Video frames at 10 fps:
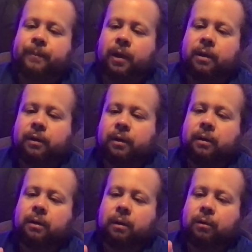And
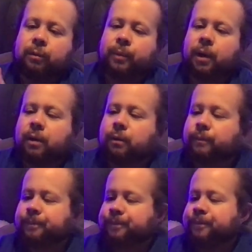here on the
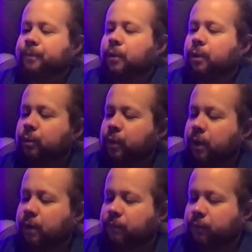bottom, you
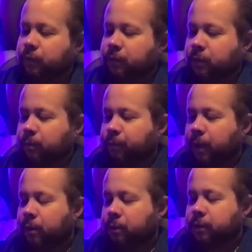have the
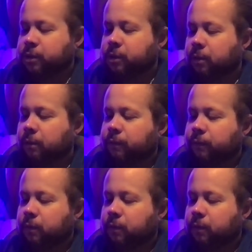bottle itself.